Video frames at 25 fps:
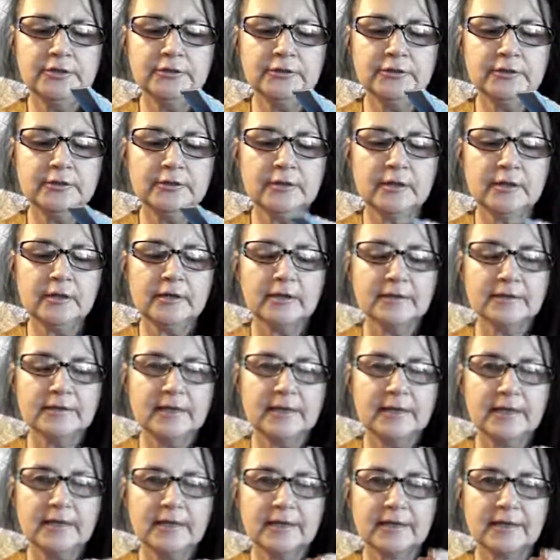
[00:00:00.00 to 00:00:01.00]
you're not
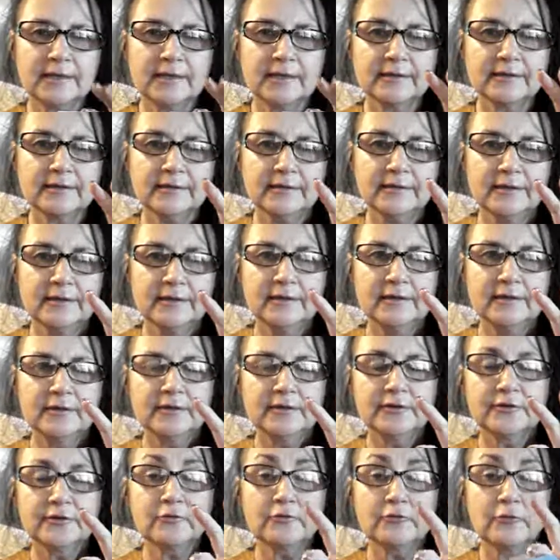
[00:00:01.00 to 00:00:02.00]
taking
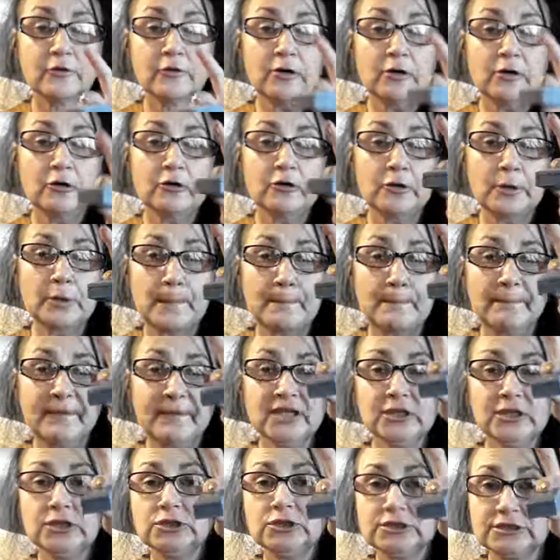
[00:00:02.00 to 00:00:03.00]
the wrong
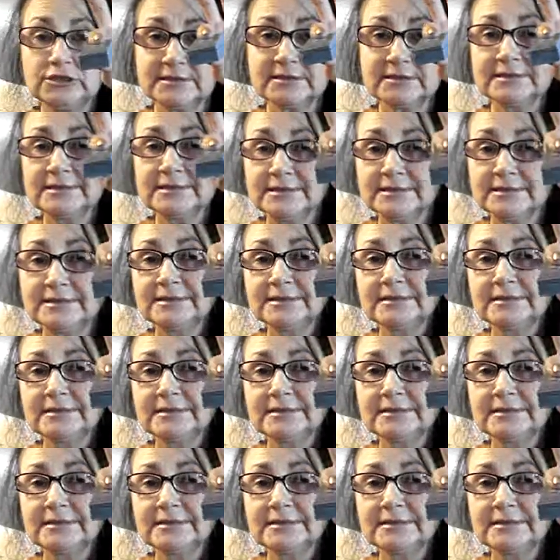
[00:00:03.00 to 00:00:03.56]
pills.